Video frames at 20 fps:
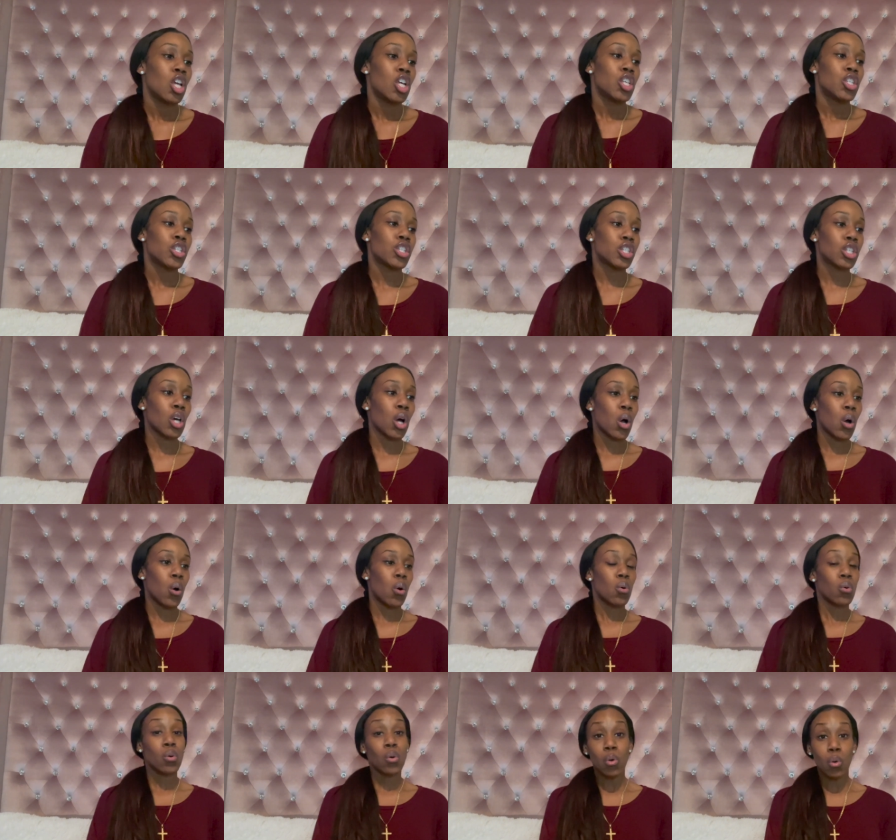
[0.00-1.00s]

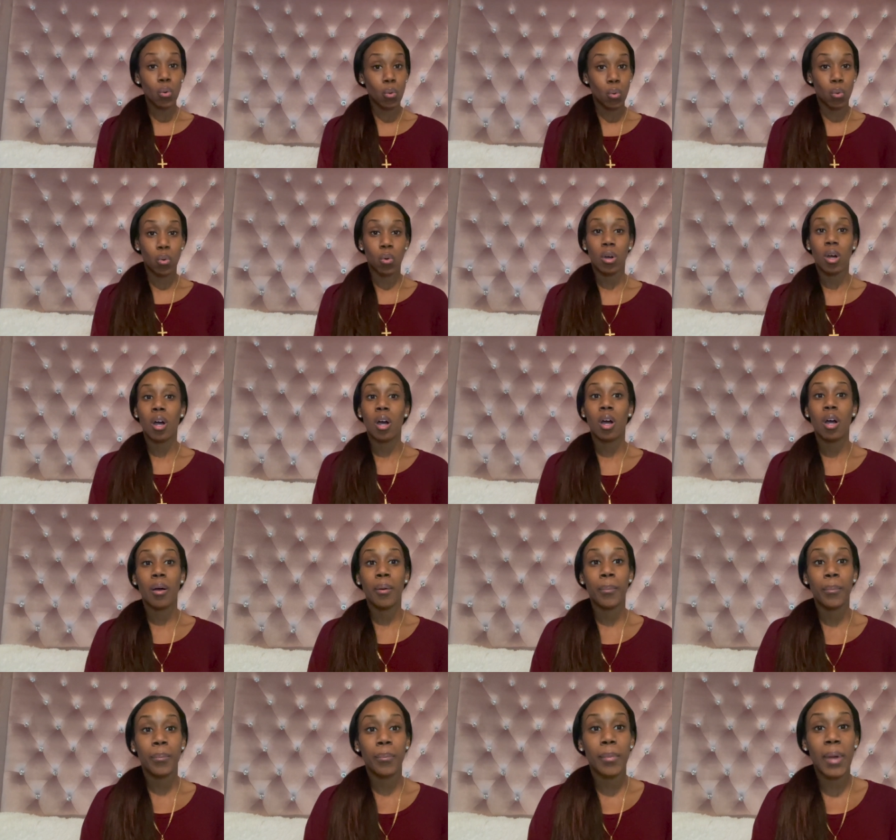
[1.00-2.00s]
So cool.
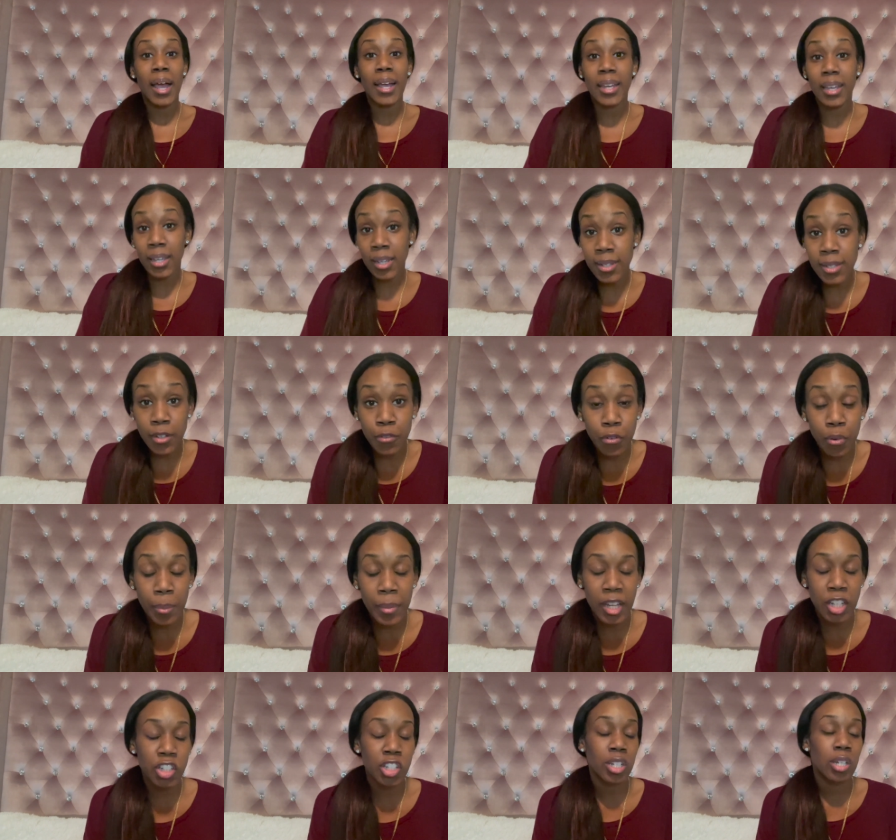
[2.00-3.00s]
I get his
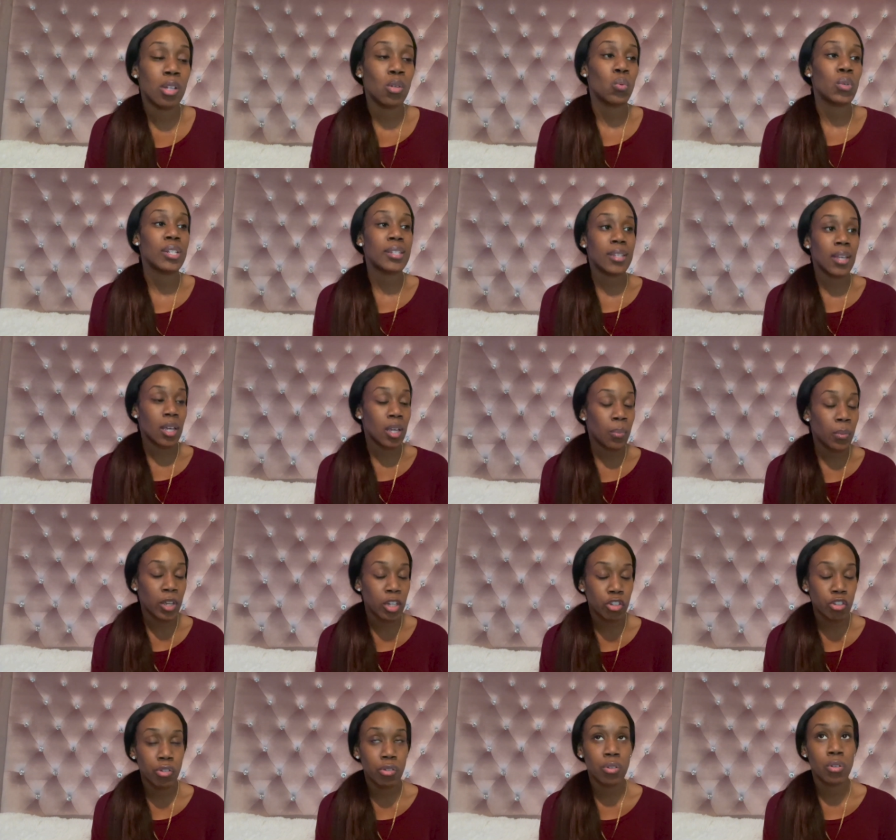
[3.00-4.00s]
information. We take
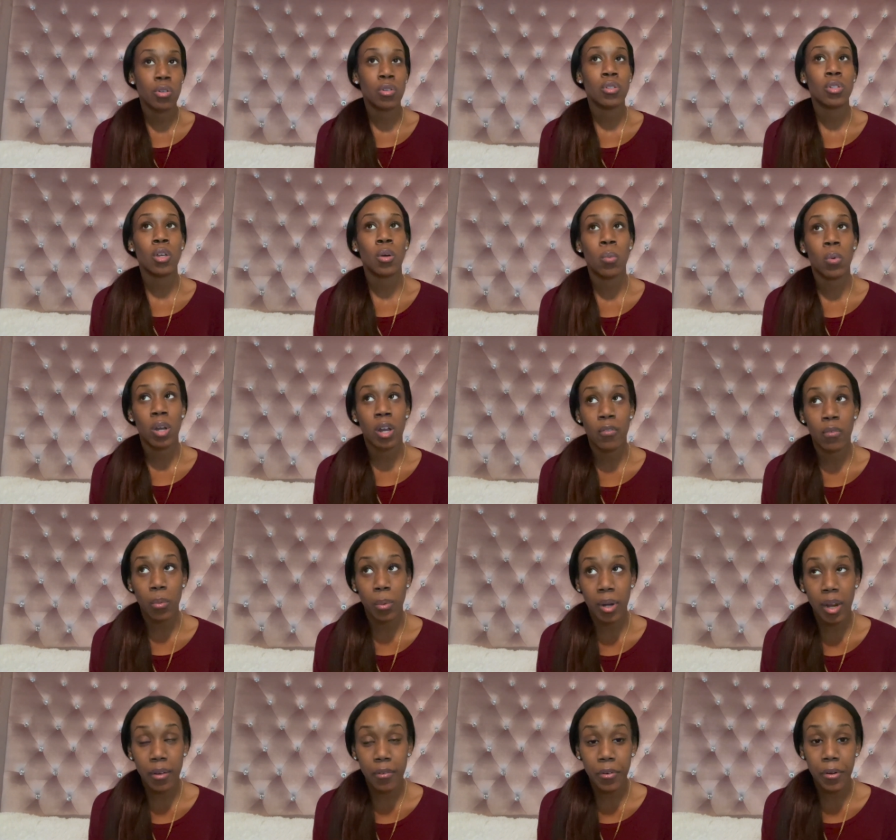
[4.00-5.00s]
pictures or whatever,
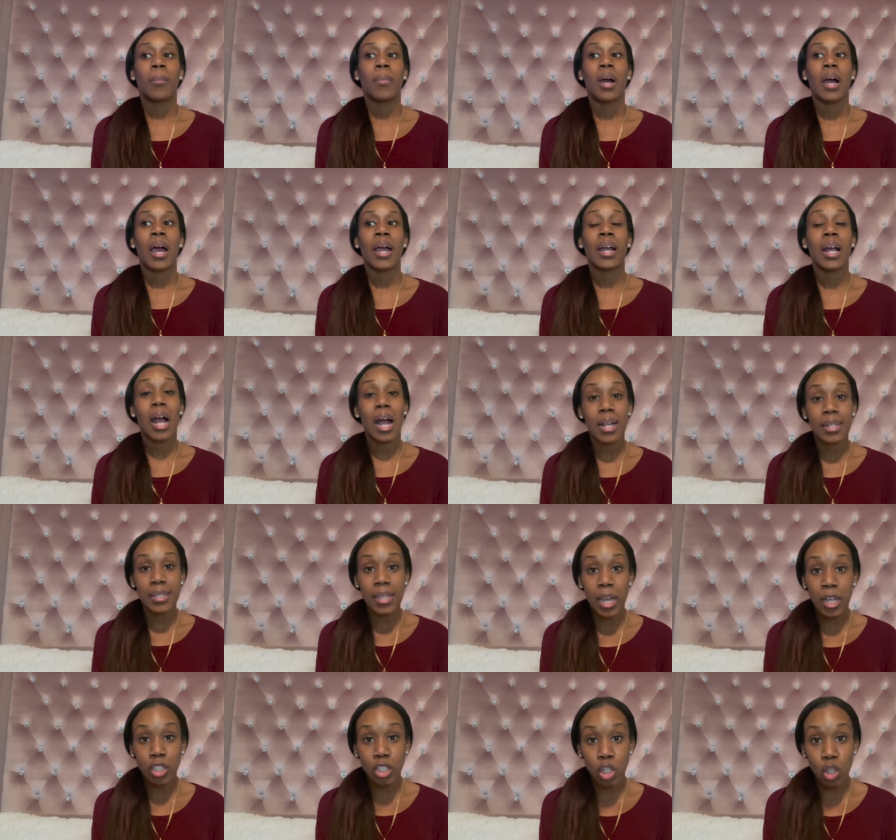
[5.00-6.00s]
whatever. I
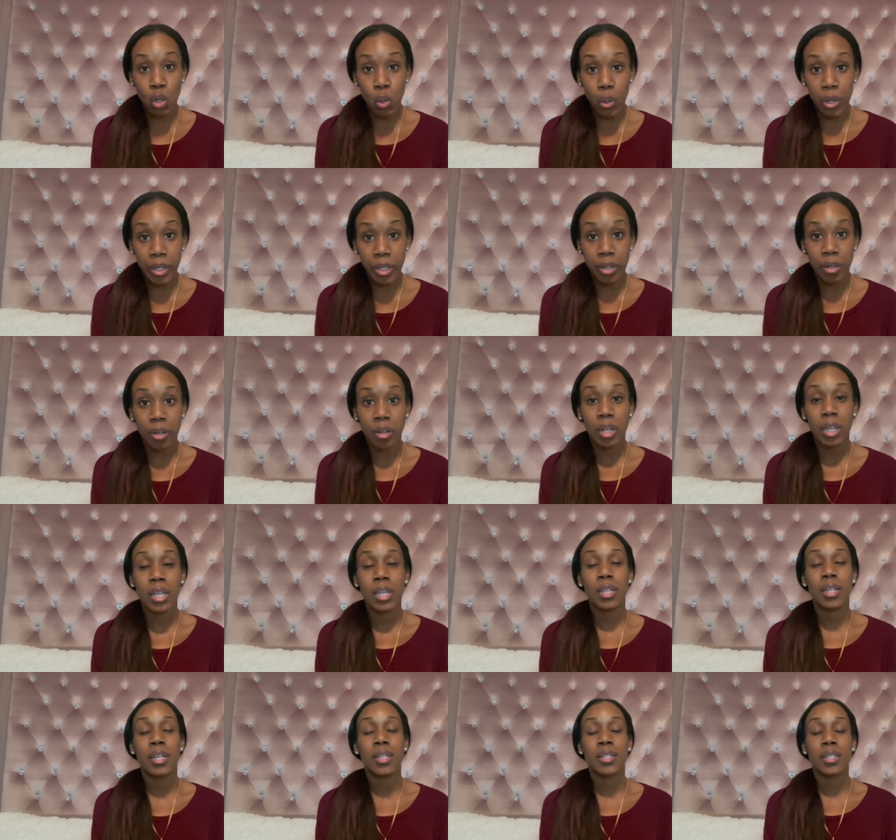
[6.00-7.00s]
contact the lawyer.
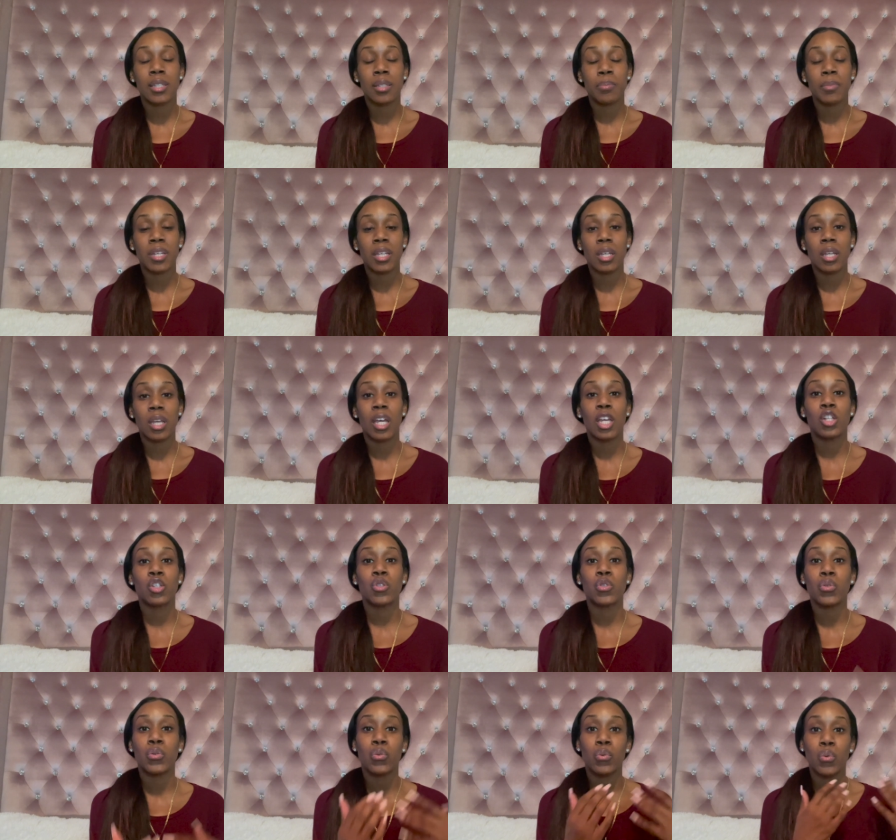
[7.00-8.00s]
He gets me
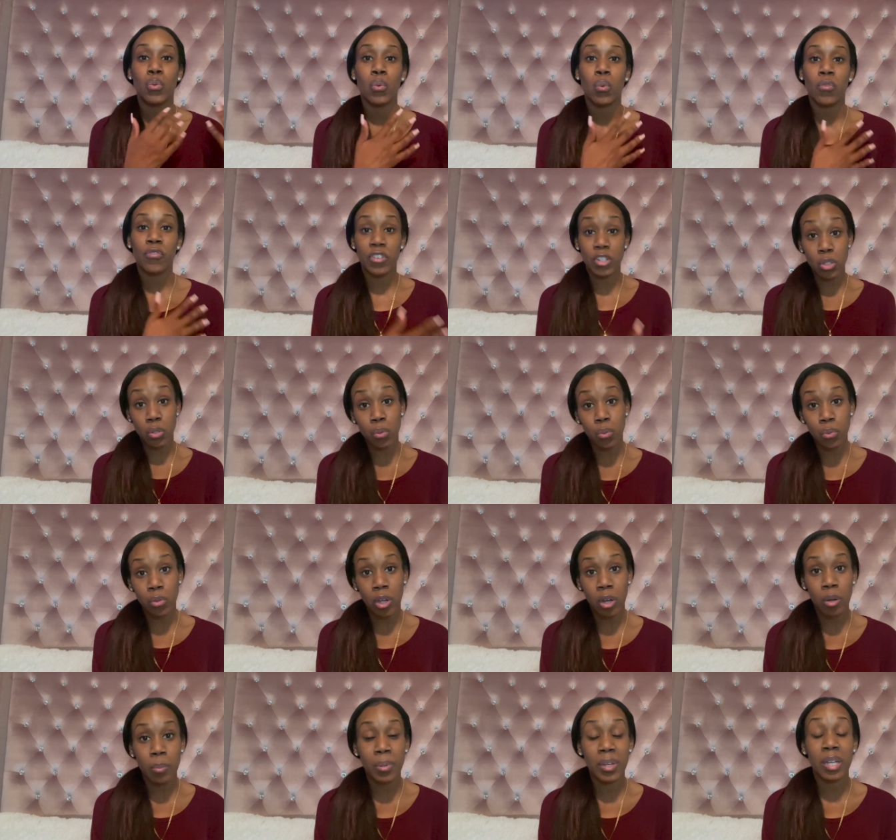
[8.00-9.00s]
into physical
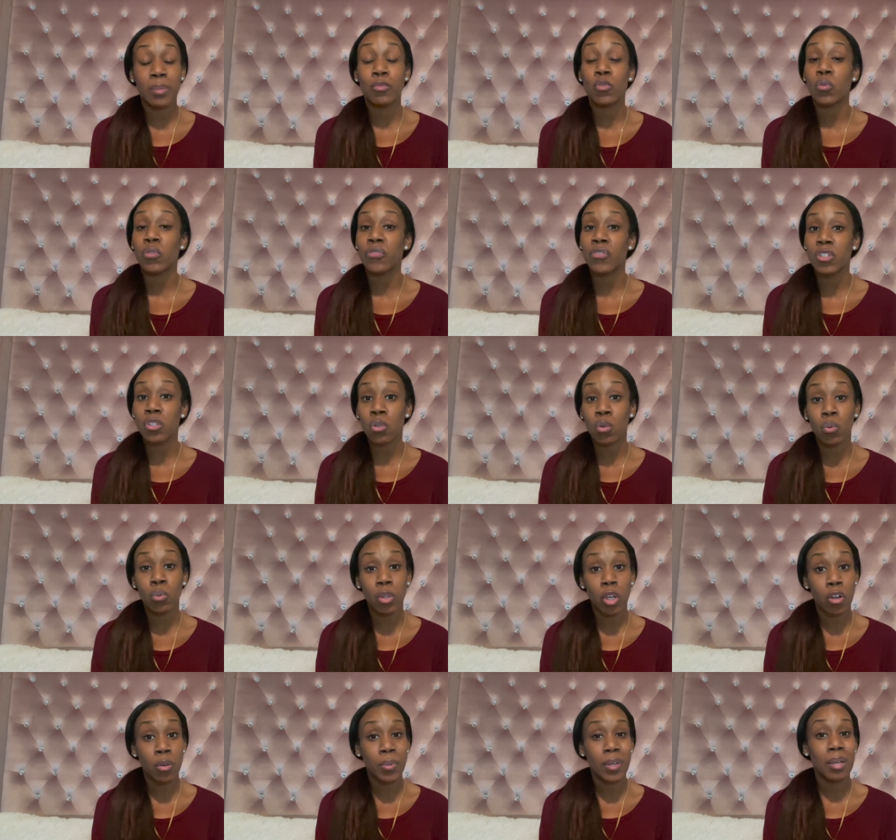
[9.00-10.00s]
therapy. I'm doing physical
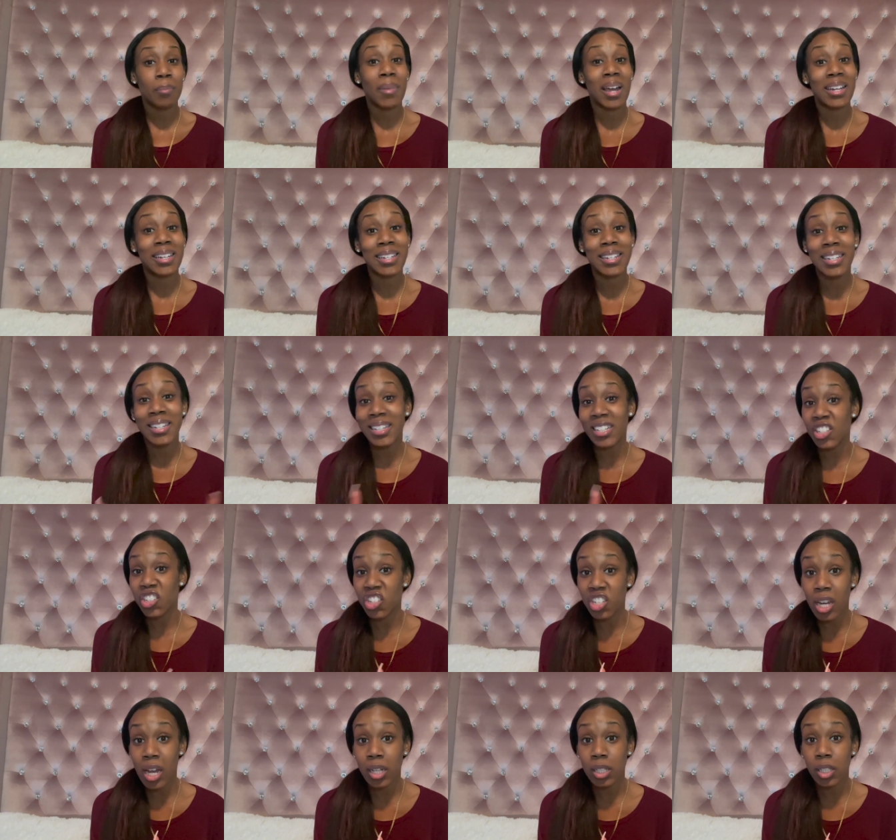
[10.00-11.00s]
therapy. My knee is
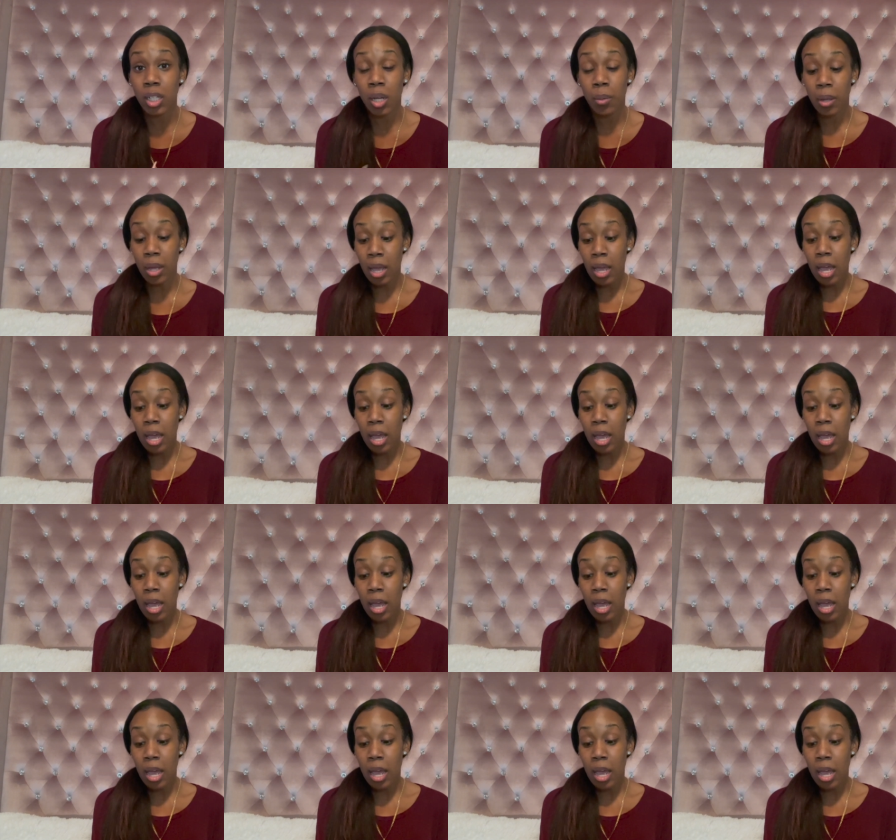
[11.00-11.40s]
jacked up.